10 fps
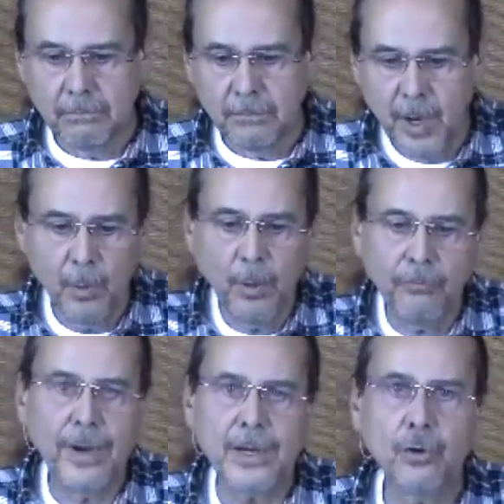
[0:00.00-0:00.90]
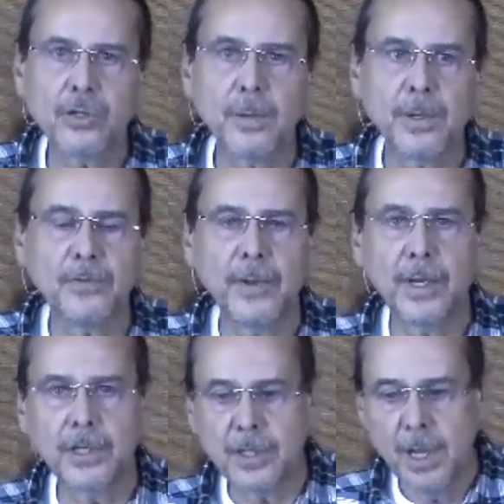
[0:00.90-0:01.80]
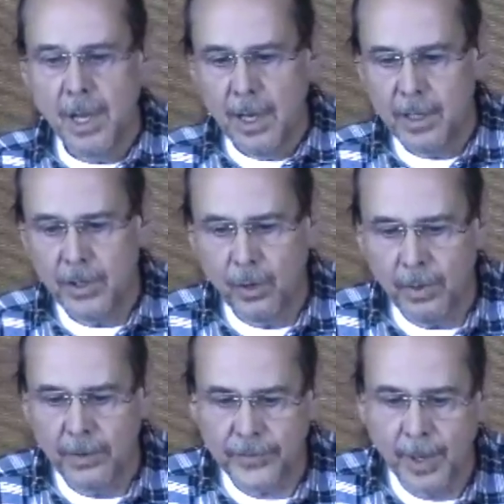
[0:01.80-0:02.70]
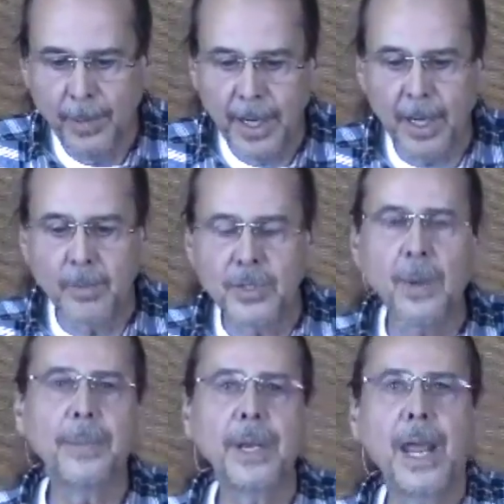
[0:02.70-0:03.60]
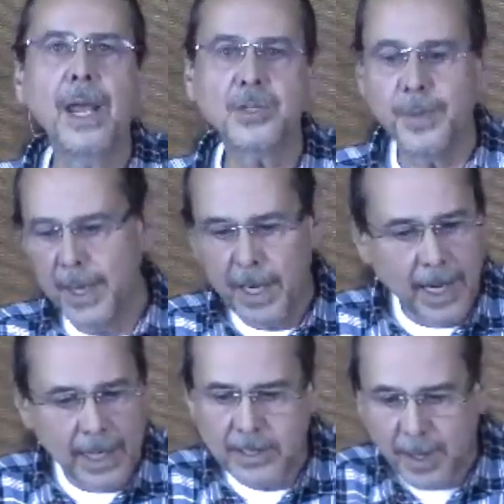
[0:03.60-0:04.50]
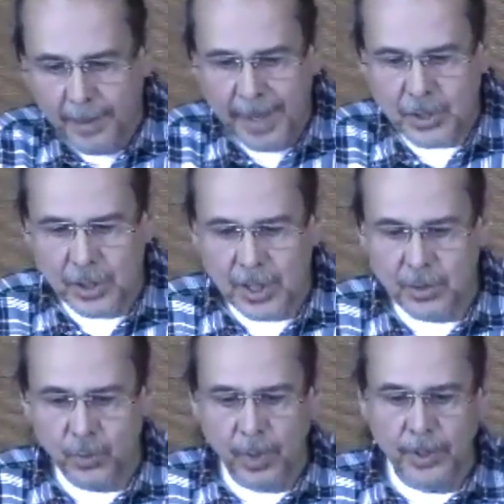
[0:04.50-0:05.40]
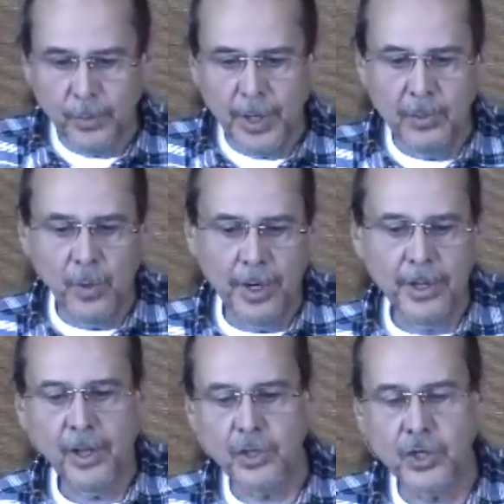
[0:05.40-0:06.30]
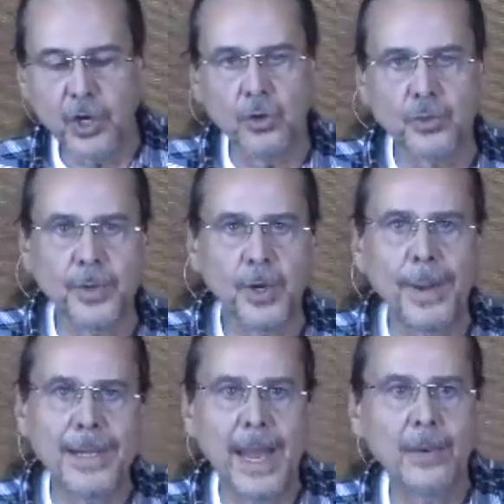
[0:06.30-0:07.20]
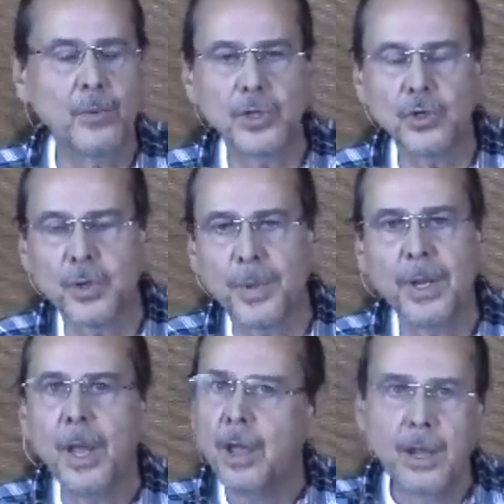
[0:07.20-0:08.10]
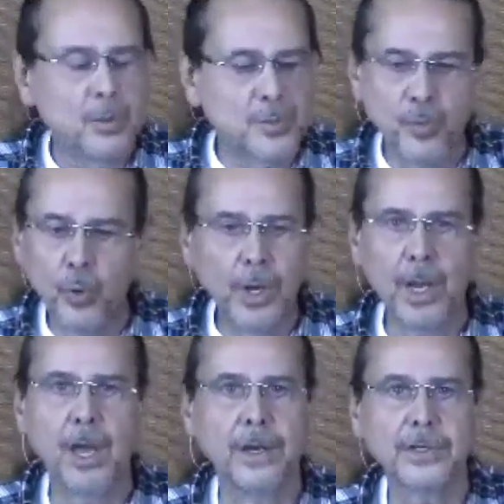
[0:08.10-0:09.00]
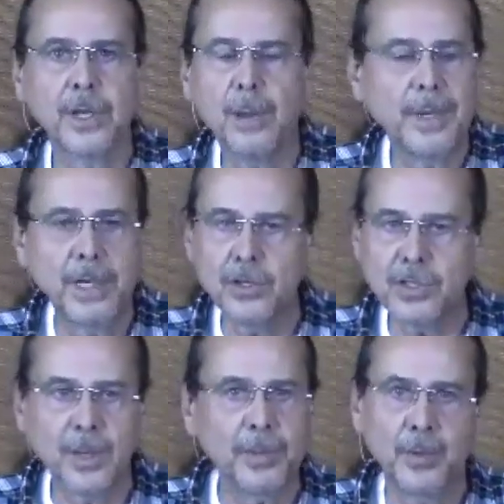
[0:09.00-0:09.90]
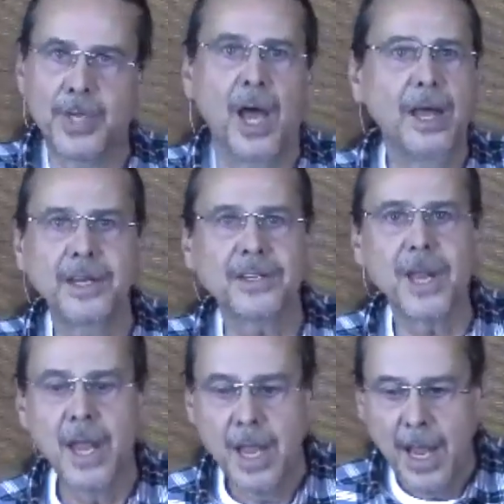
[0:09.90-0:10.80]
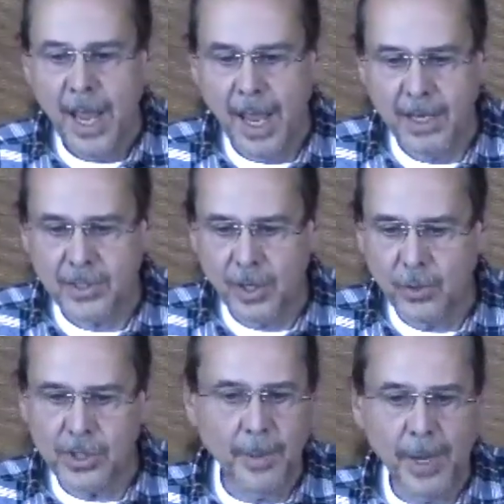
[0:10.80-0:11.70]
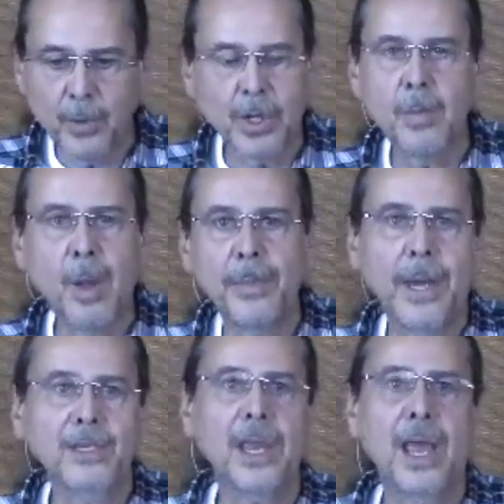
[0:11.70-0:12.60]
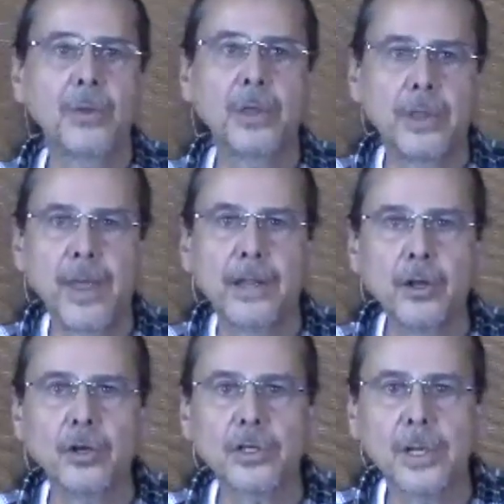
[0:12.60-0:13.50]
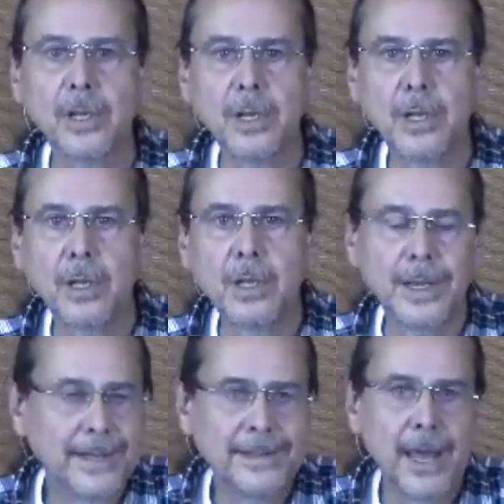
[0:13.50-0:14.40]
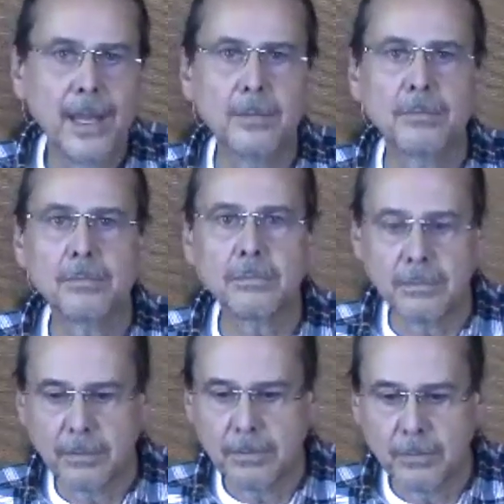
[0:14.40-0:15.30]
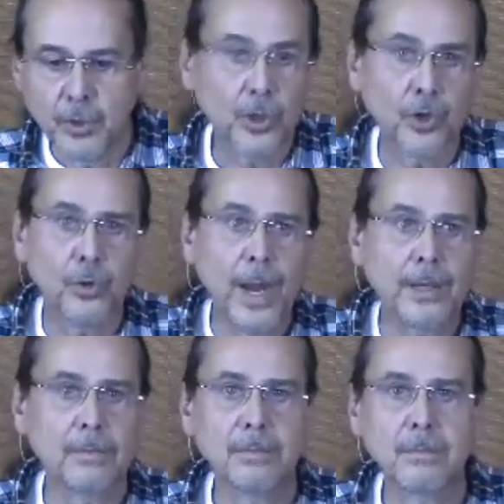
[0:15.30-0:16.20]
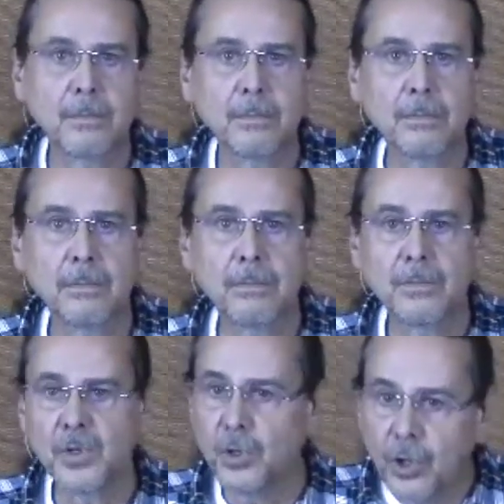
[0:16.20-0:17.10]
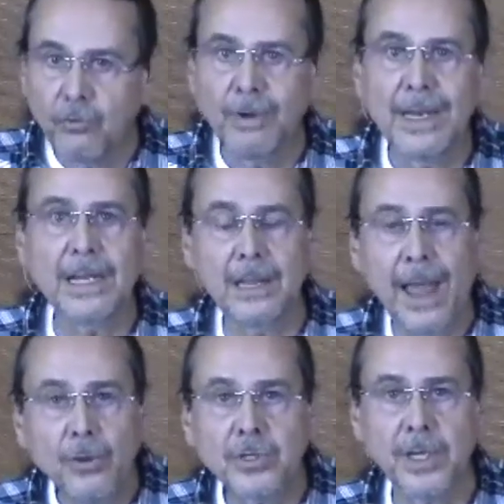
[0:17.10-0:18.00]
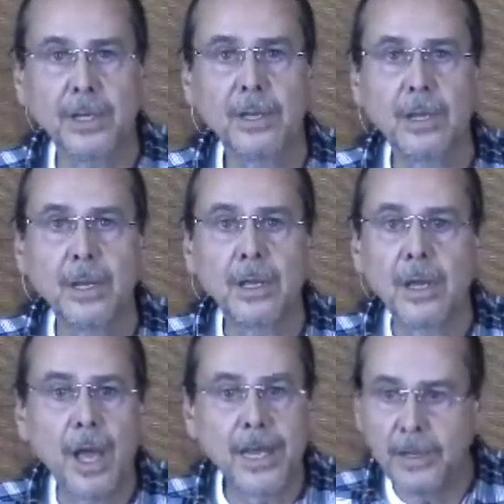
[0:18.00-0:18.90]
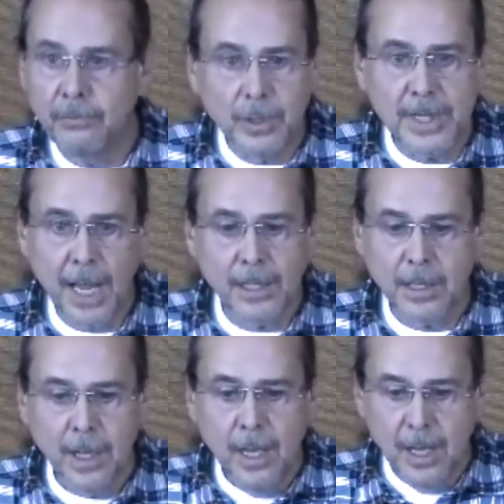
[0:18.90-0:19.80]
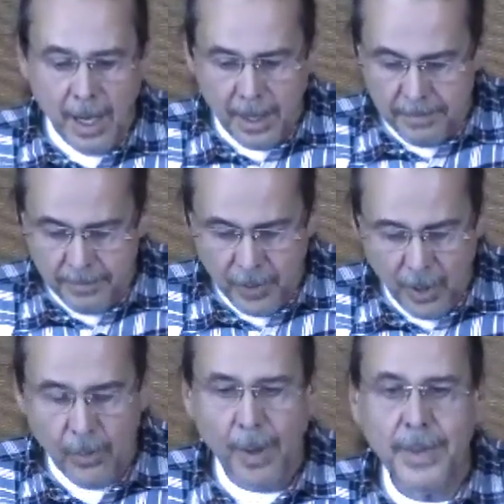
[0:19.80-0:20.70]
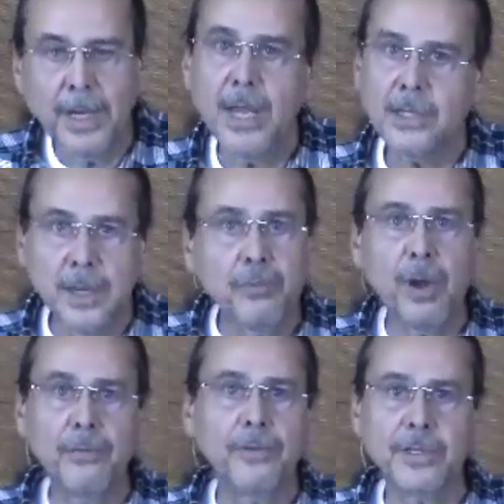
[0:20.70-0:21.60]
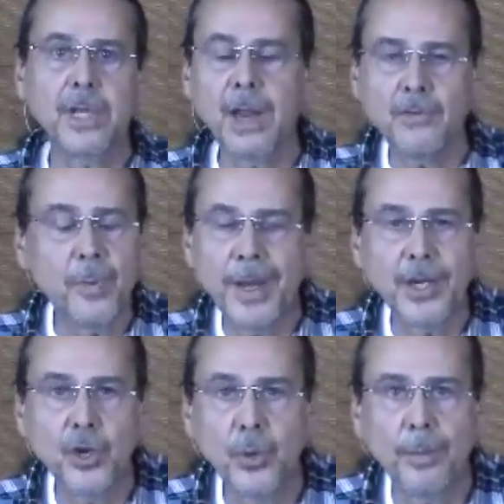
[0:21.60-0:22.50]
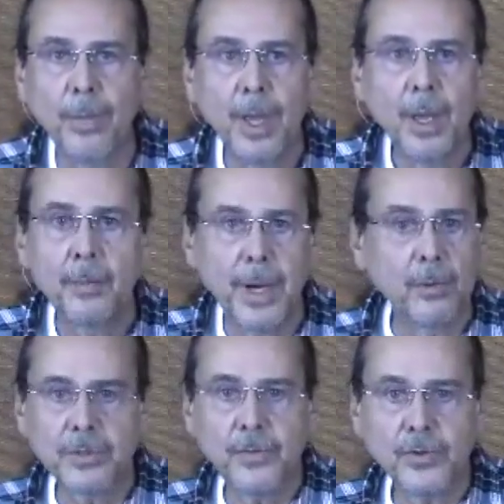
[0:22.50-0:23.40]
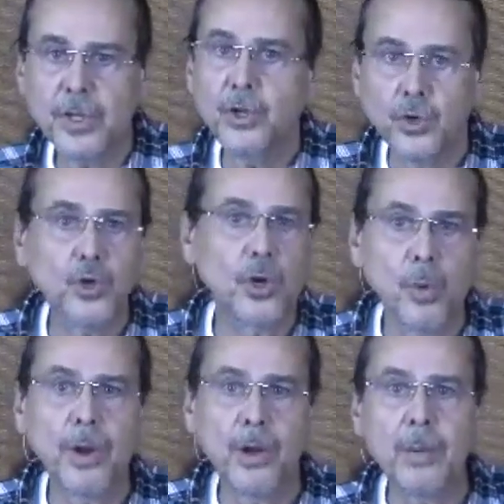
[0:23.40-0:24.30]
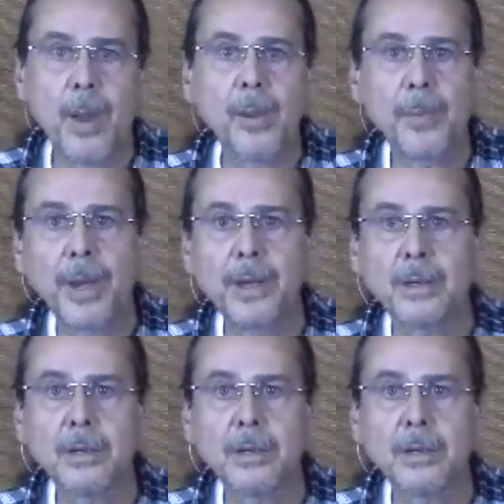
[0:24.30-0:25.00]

Yeah, we're afraid to hurt somebody's feelings. You know, if somebody comes up and asks me, and like I said, I mentioned this one of, in one of the other shows. You know, my dad was used to be he was brutally honest. I mean, he just simply was honest. And so somebody would come up and ask how they looked. He'd tell them, "You look great." you look really lousy. Uh, he would tell you. Um, you know, I mean, yes, he prefaced it. Everybody knew him, but it was first thing. You sure you want to hear my opinion?